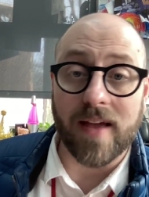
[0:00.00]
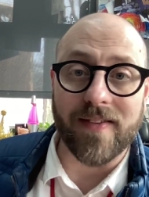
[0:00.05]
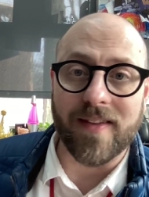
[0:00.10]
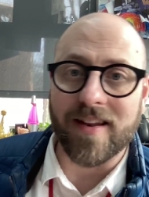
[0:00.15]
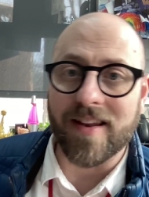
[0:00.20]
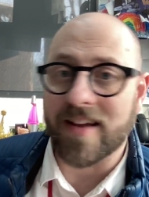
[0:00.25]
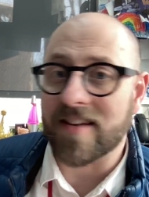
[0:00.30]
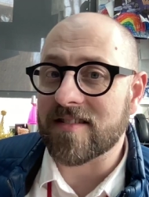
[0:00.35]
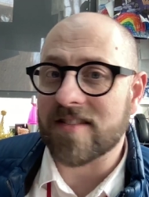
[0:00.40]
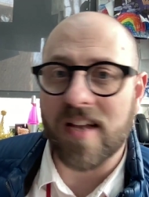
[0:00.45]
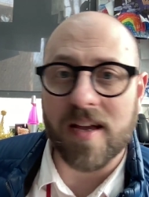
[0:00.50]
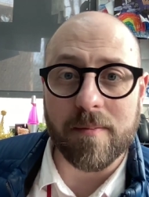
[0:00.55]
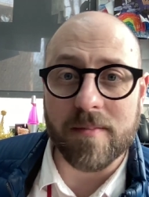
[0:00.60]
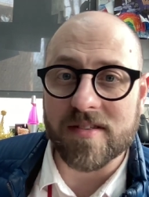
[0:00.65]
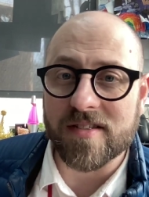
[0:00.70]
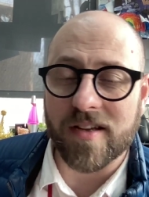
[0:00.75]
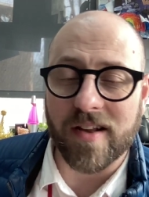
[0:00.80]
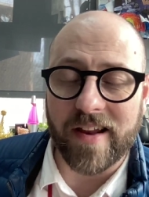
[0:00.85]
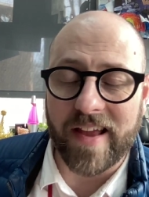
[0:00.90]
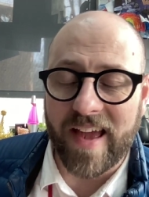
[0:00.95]
and the next time
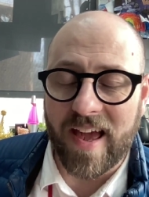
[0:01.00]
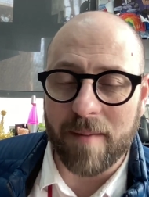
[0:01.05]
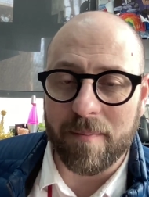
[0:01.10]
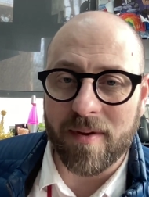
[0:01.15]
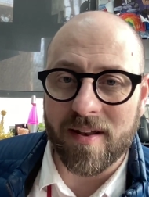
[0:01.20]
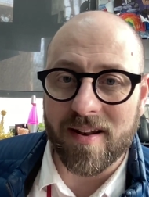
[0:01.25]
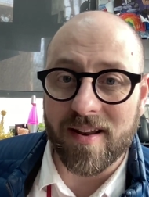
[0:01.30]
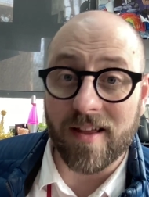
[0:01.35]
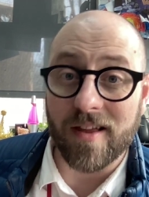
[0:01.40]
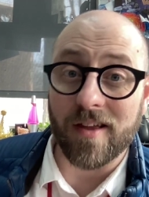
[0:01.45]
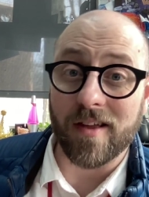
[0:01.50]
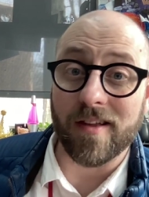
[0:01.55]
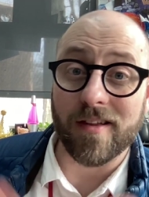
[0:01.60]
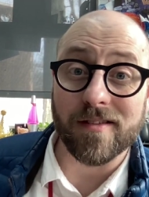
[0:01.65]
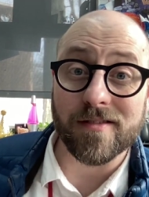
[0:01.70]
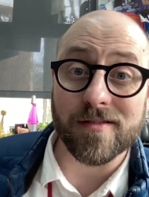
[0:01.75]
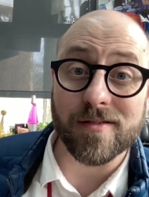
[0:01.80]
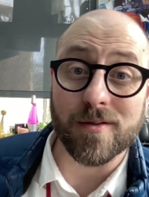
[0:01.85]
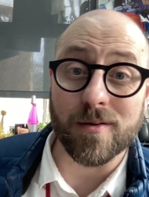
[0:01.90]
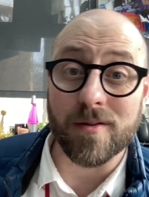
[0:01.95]
it's going to happen,
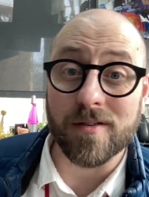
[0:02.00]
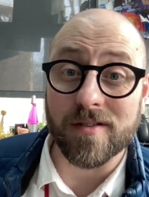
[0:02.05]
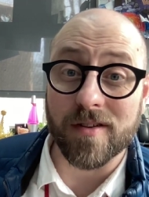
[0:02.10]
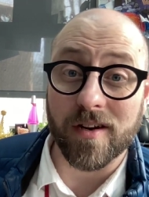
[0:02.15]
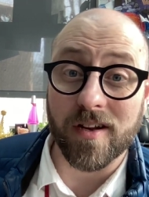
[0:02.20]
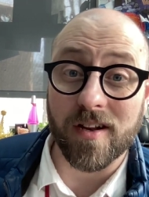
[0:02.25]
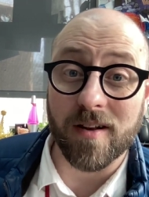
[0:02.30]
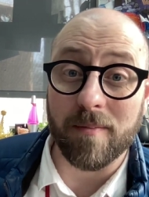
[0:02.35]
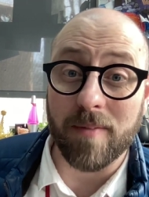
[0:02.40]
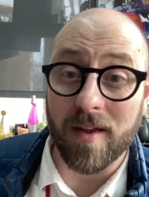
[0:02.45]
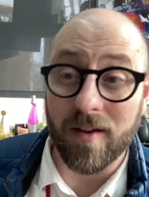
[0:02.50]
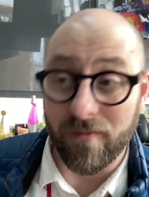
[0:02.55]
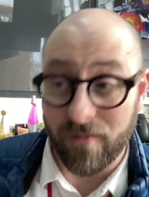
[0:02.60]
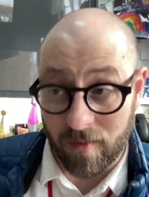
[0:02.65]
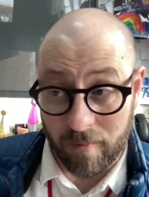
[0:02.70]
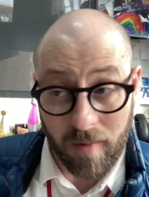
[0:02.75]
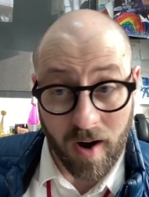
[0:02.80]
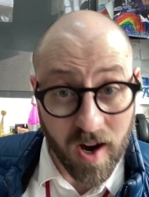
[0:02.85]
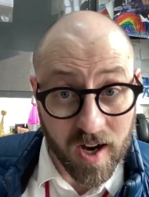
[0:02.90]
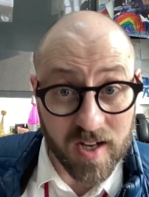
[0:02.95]
students are going to be
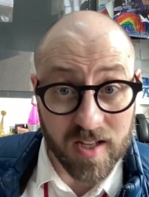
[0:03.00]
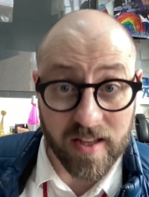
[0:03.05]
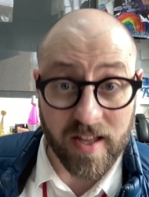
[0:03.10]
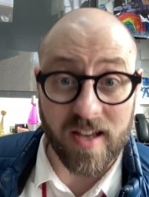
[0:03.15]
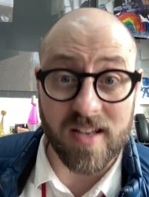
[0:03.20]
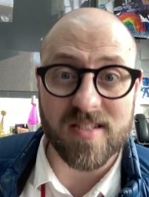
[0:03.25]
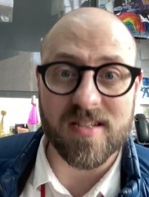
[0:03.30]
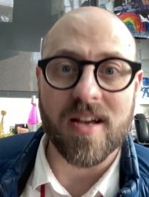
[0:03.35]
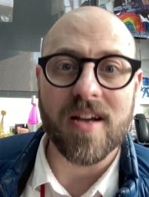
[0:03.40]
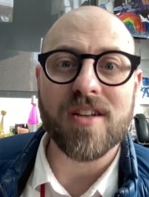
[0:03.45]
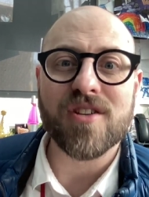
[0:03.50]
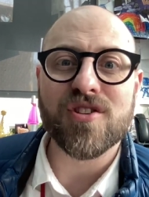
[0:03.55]
from our class